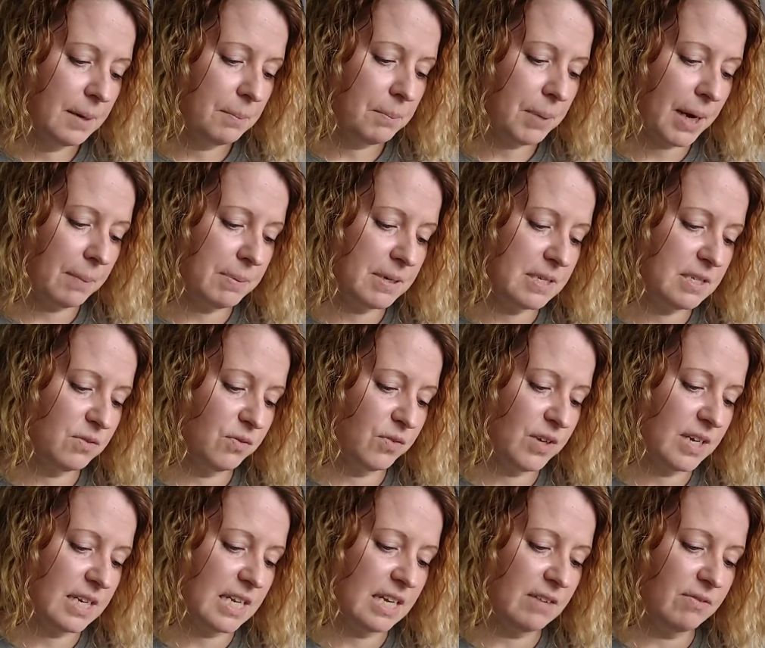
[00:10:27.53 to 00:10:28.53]
Bobbie's
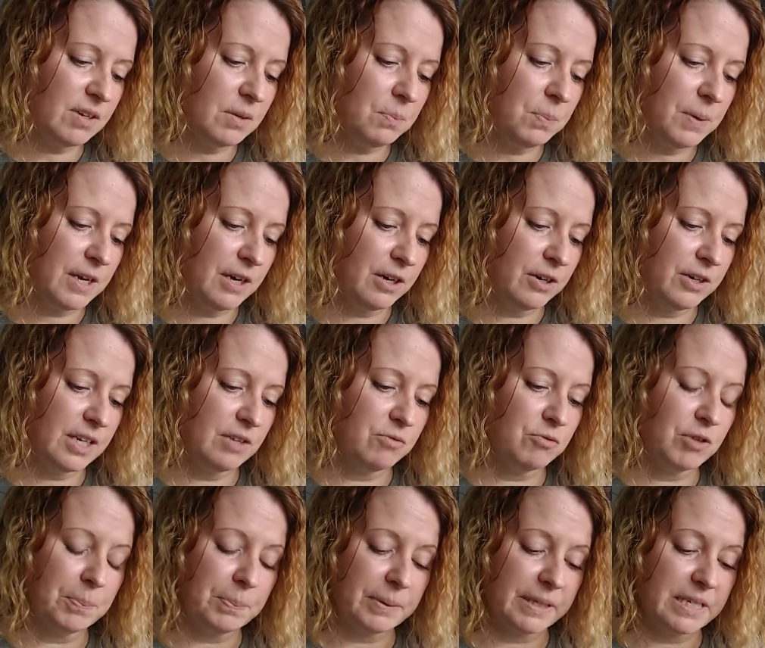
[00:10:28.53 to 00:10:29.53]
feet even appeared in
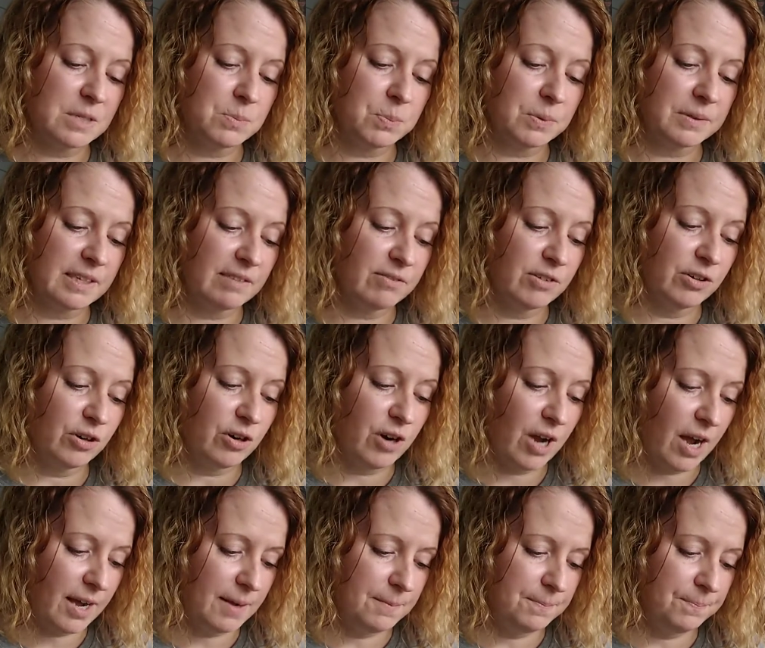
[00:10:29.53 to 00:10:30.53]
Ripley's Believe It or
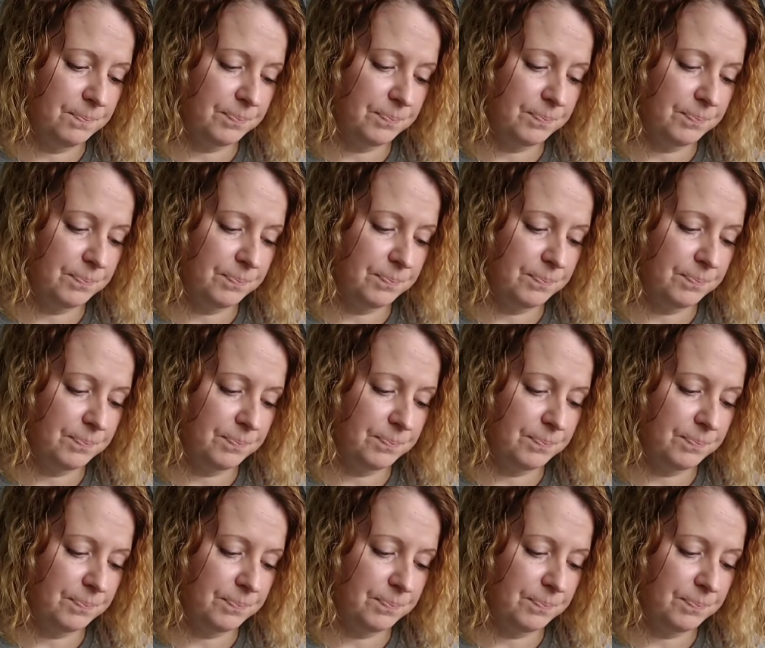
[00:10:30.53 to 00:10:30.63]
Not.